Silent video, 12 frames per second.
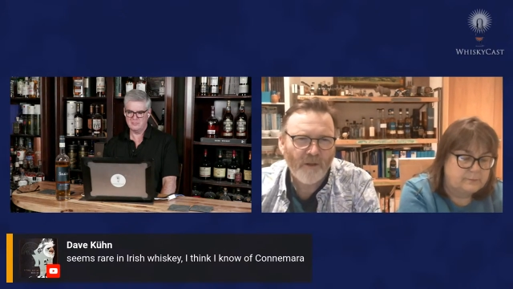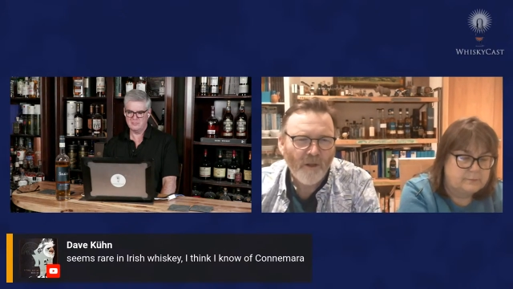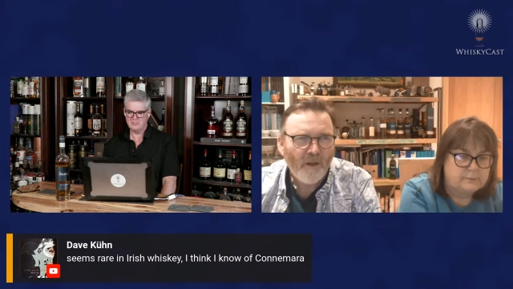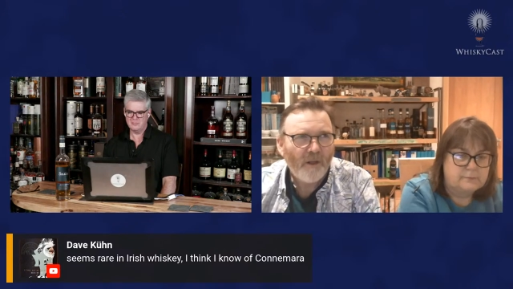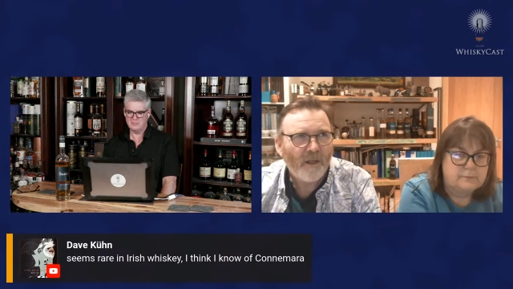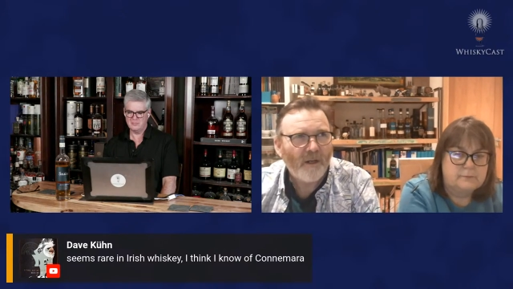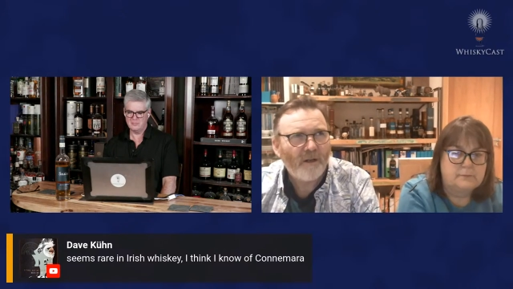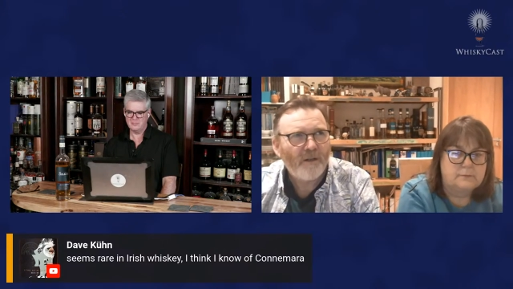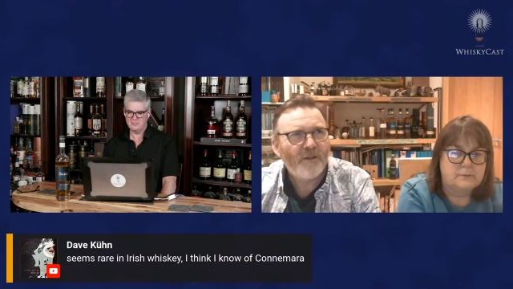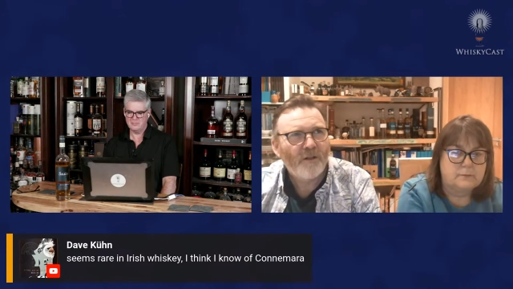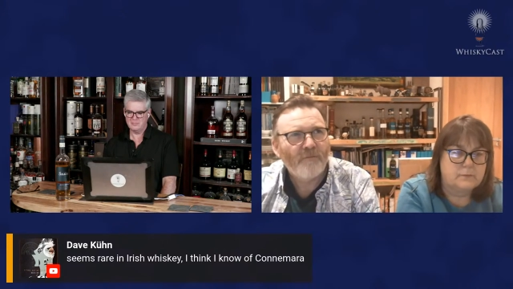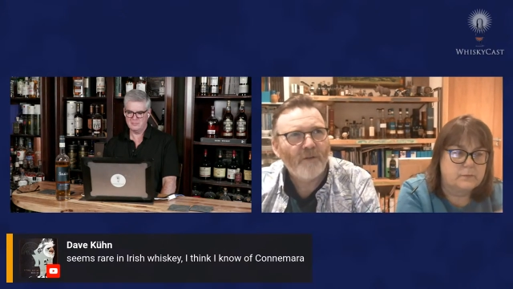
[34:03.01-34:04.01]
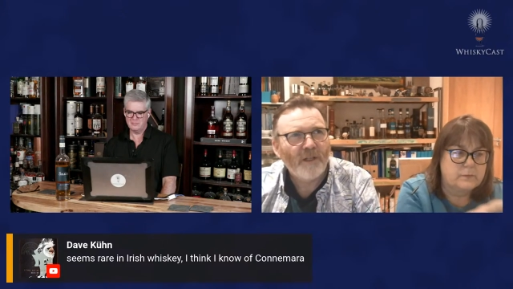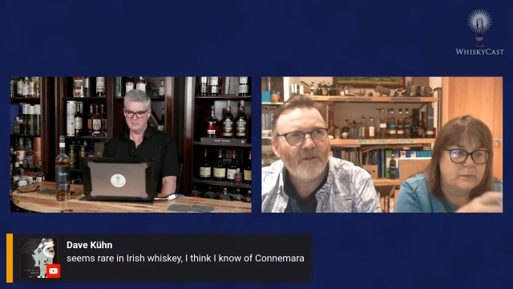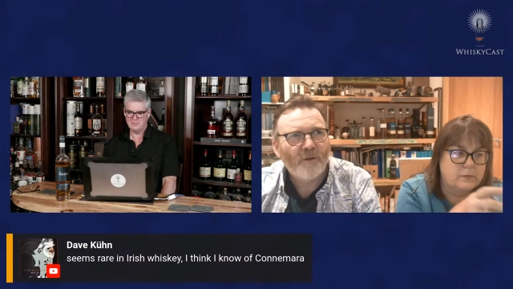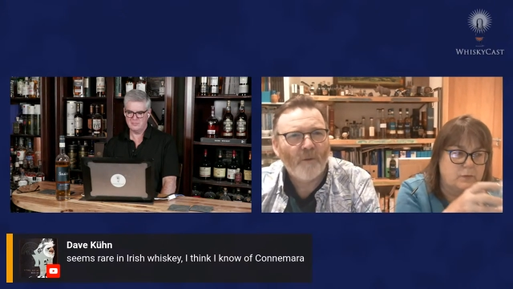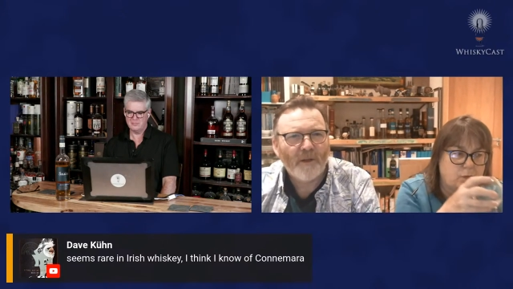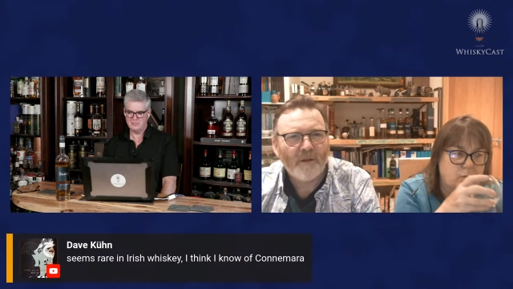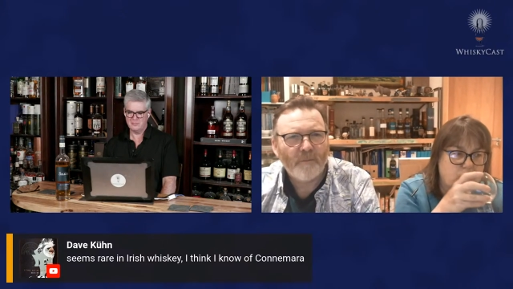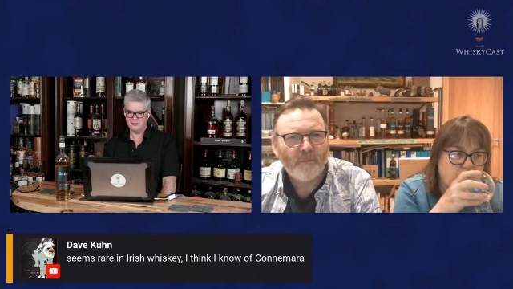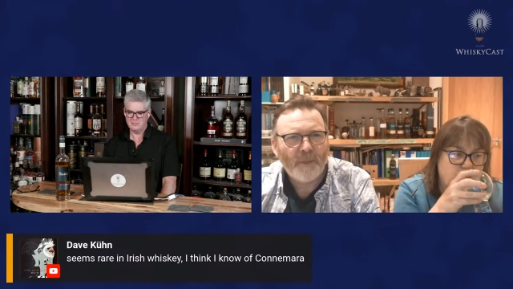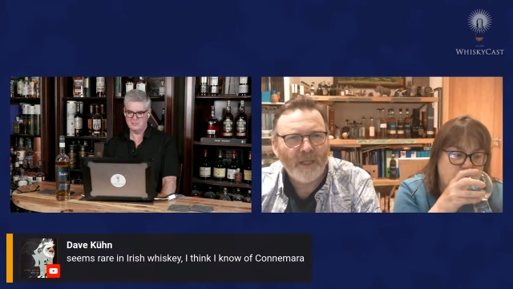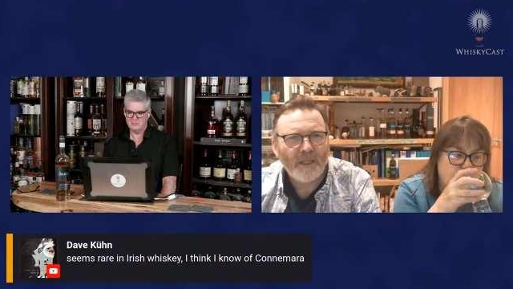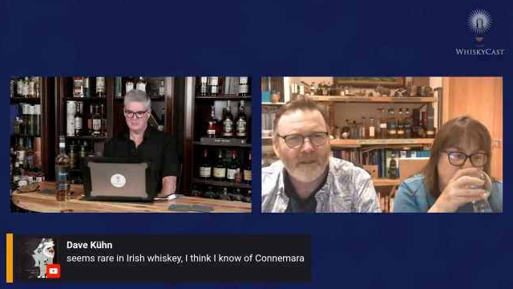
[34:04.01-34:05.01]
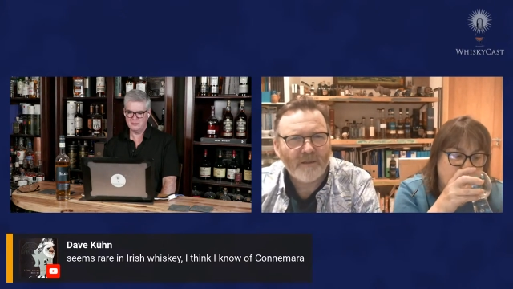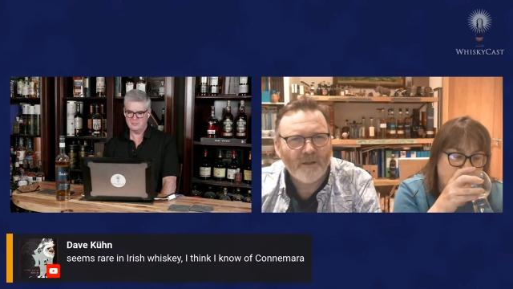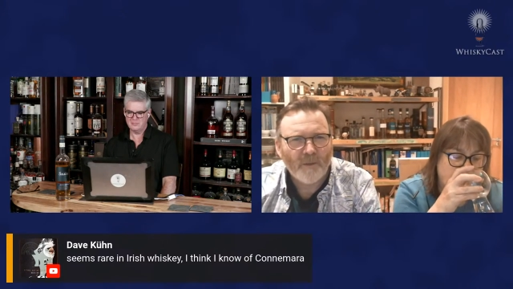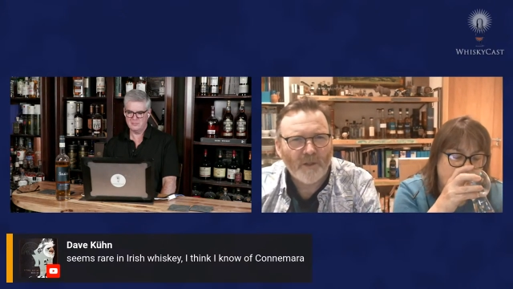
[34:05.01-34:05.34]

Speaker 1: We in Ireland you don't really talk about peat so